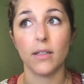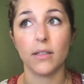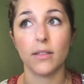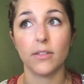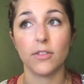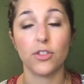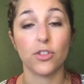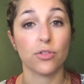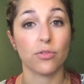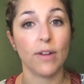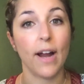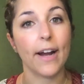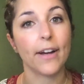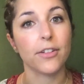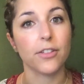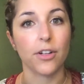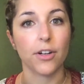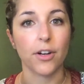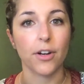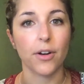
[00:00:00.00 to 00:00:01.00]

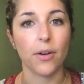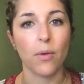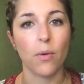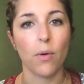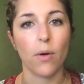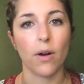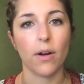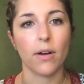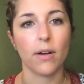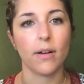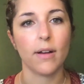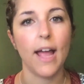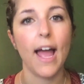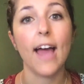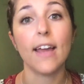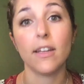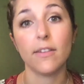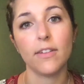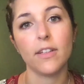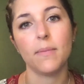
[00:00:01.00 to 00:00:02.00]
director or
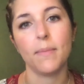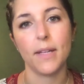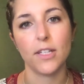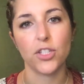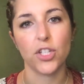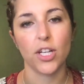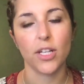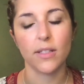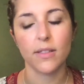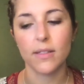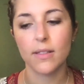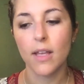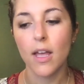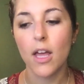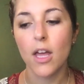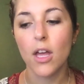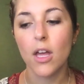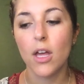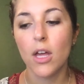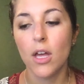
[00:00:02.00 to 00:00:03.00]
head of admissions.
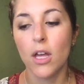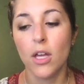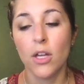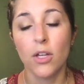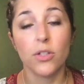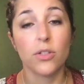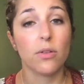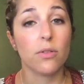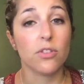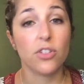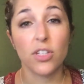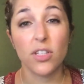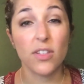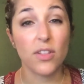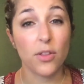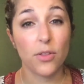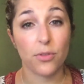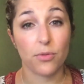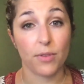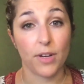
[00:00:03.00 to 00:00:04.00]
So it was just the
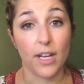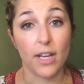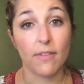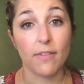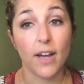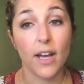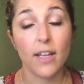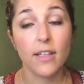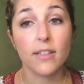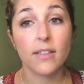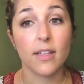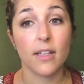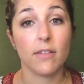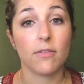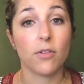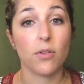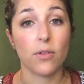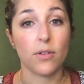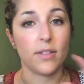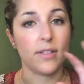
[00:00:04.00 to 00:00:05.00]
three of us, and of
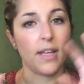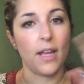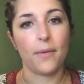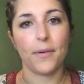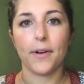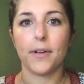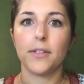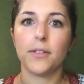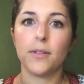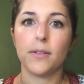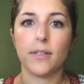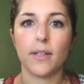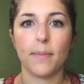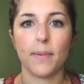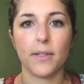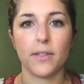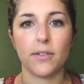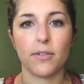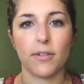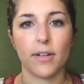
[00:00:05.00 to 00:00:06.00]
course they were on two
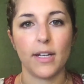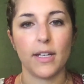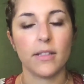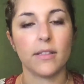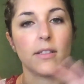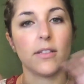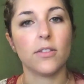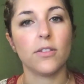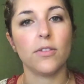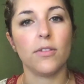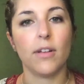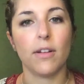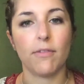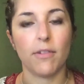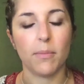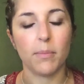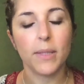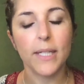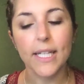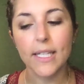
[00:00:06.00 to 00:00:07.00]
separate screens in two
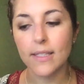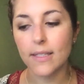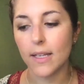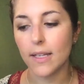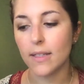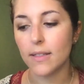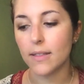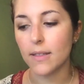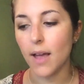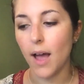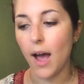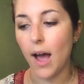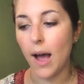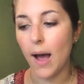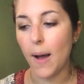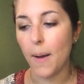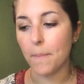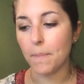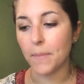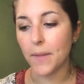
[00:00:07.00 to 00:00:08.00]
different places.
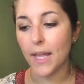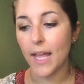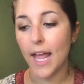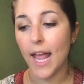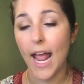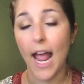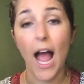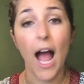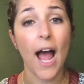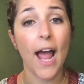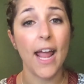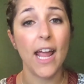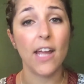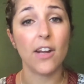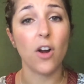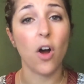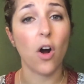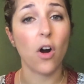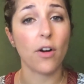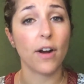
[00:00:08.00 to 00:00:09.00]
I had
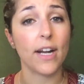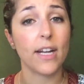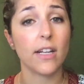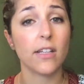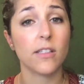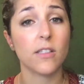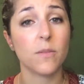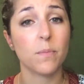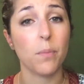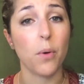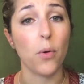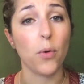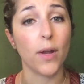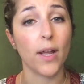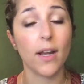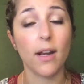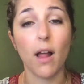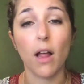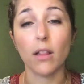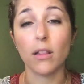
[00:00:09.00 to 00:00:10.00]
already
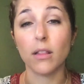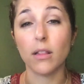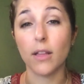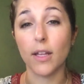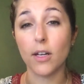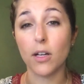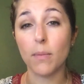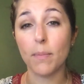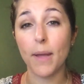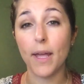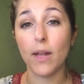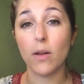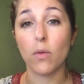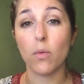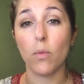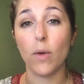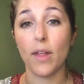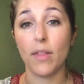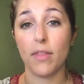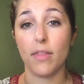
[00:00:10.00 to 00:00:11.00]
spoken a little bit
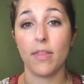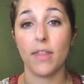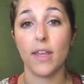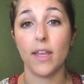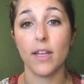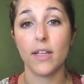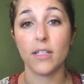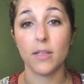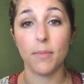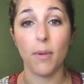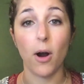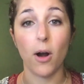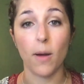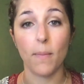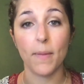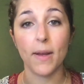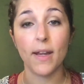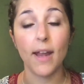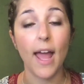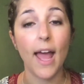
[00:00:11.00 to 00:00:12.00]
with the
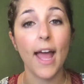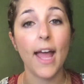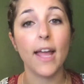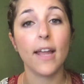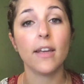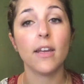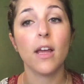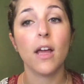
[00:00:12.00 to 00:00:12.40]
department head